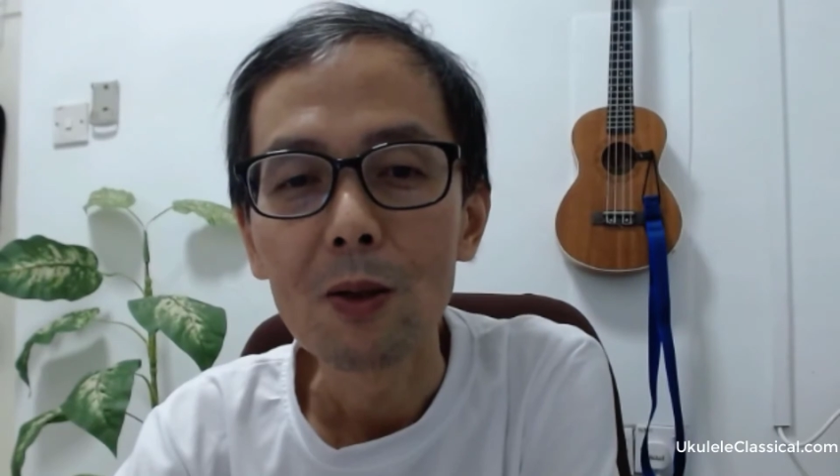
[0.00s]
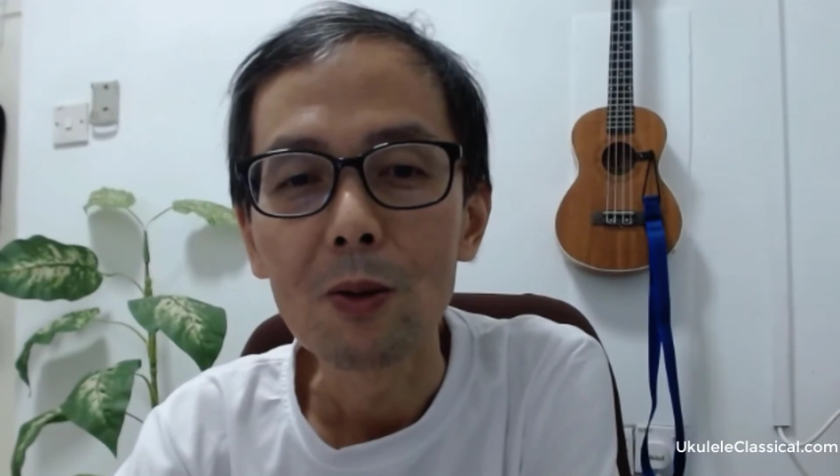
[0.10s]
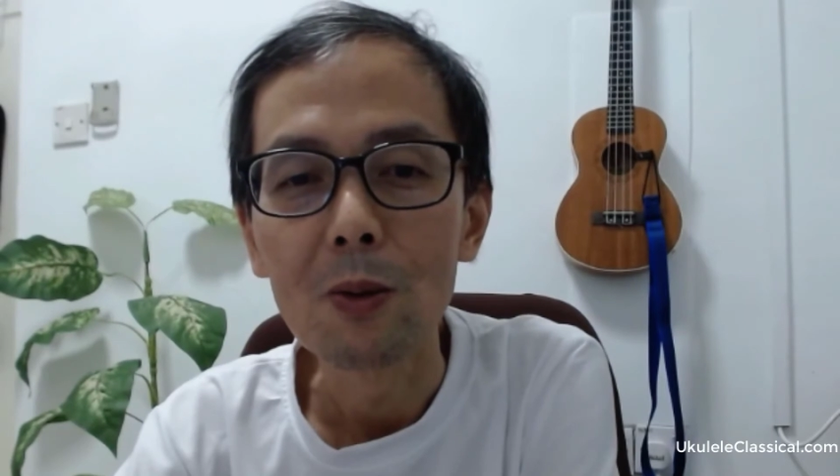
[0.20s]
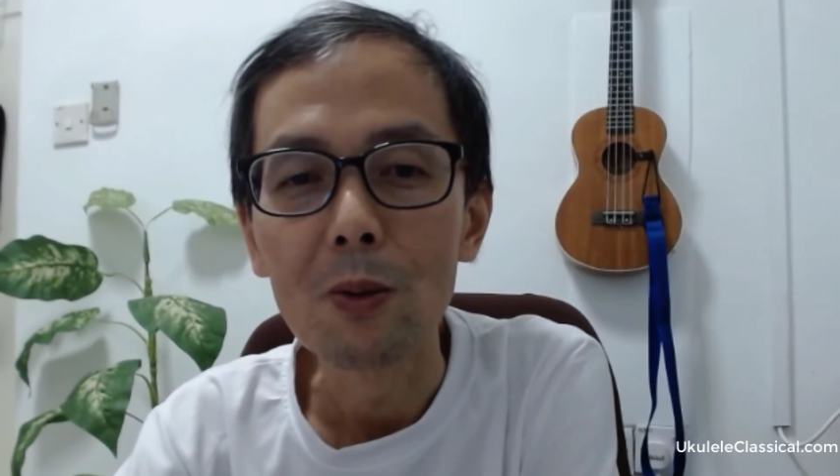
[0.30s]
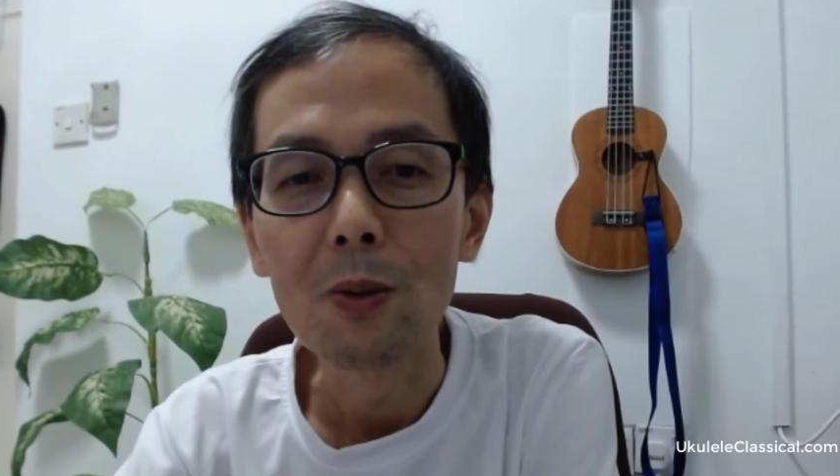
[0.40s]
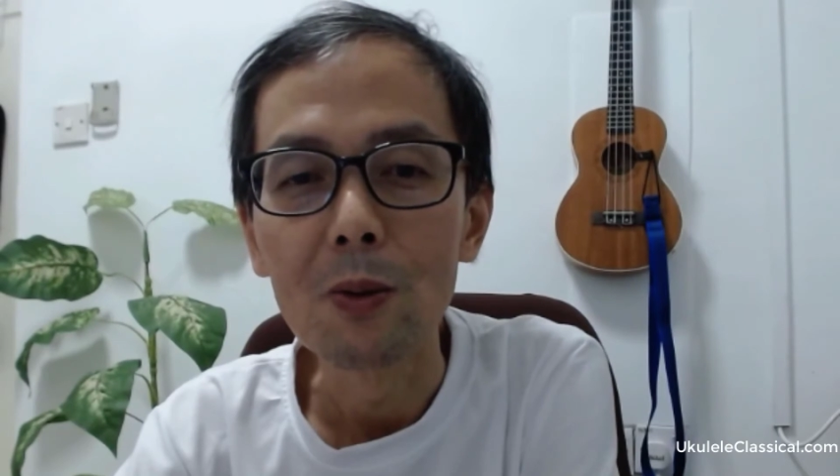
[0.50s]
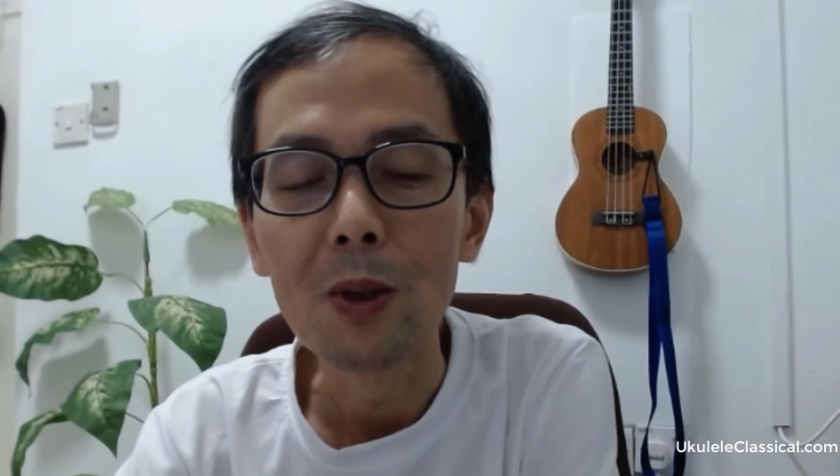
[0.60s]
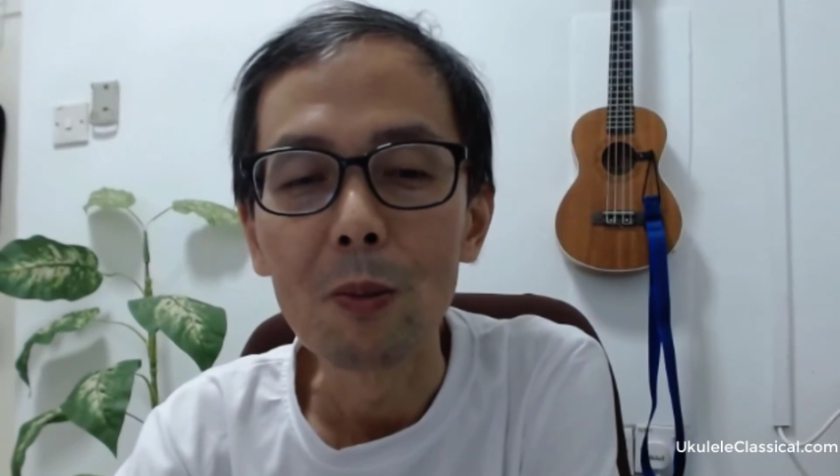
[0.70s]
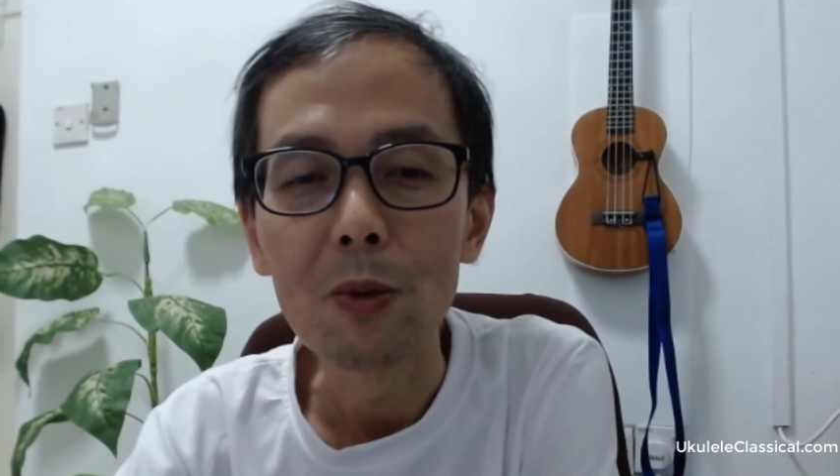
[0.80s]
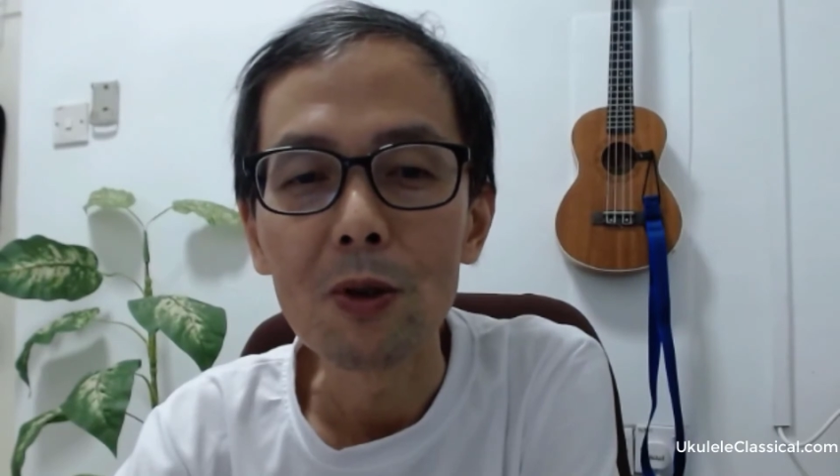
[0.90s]
to
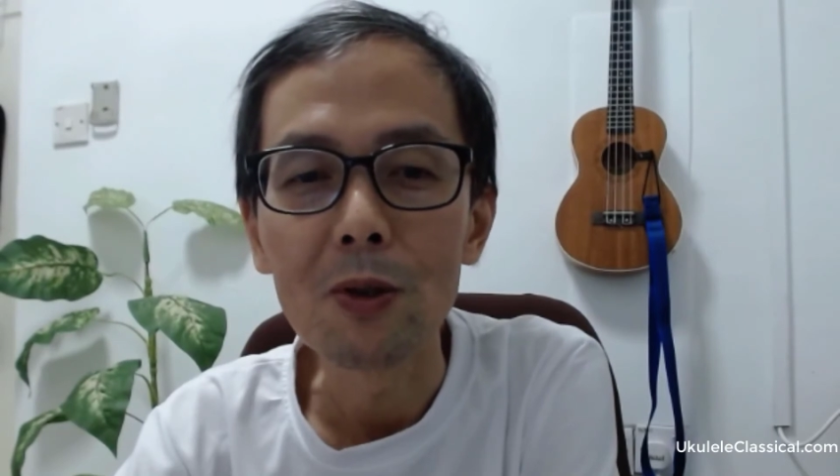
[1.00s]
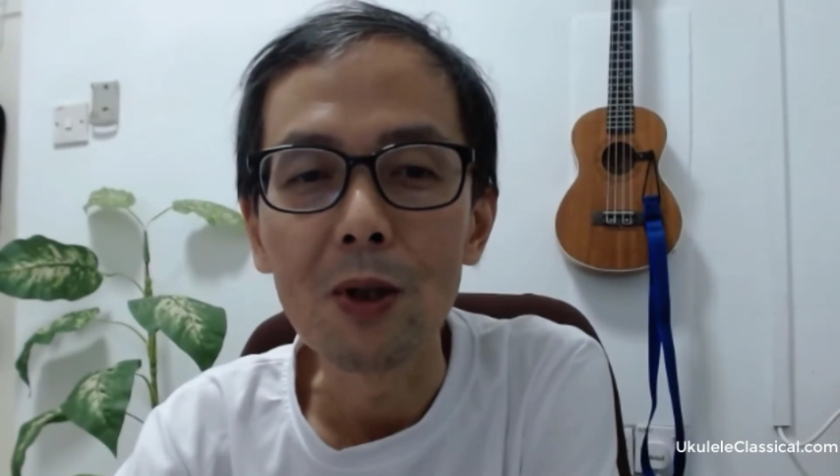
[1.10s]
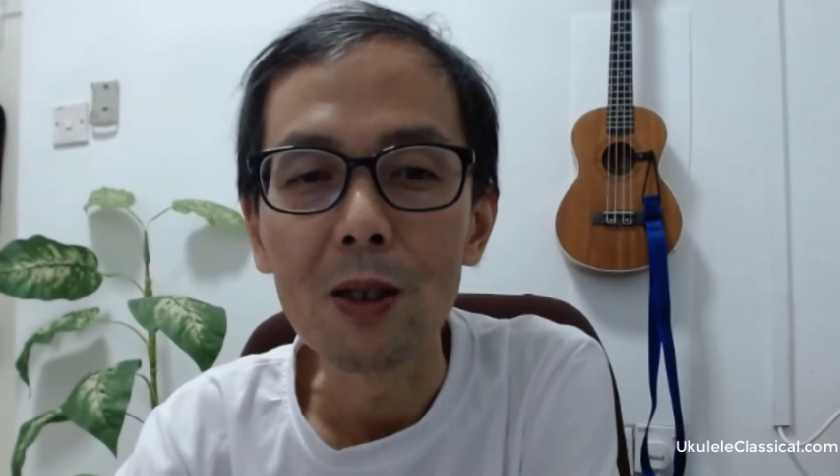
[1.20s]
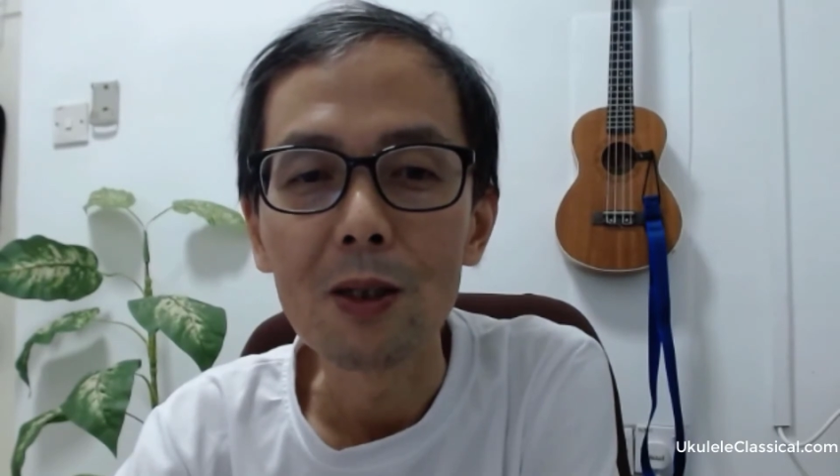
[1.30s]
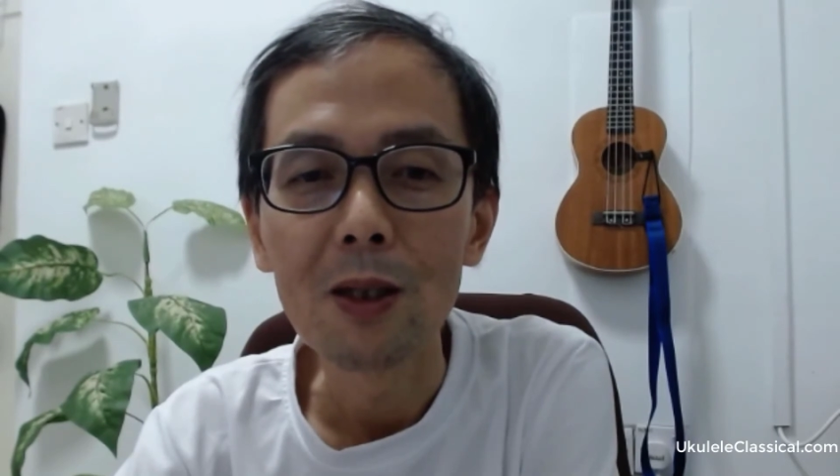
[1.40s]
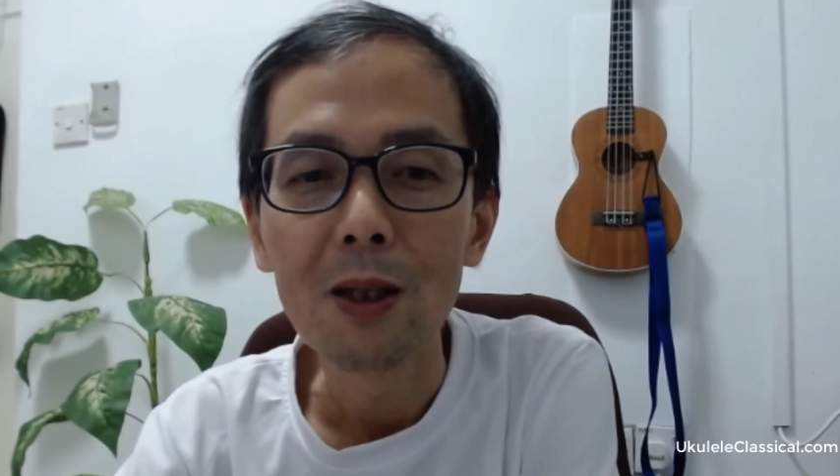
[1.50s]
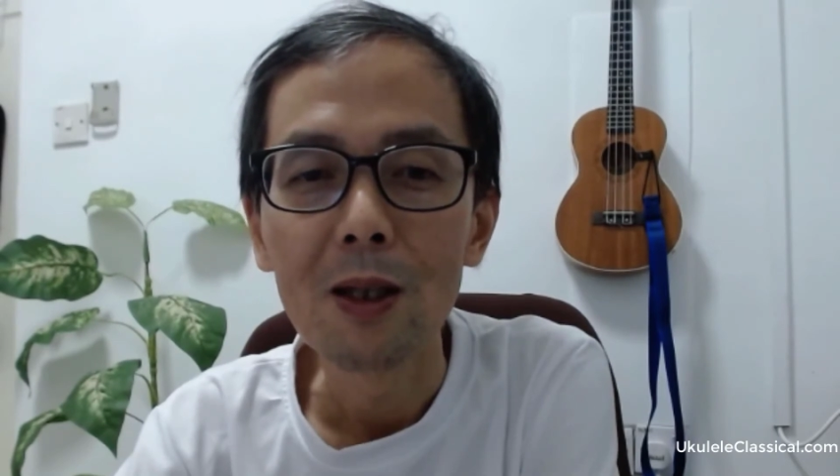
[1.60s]
demonstrate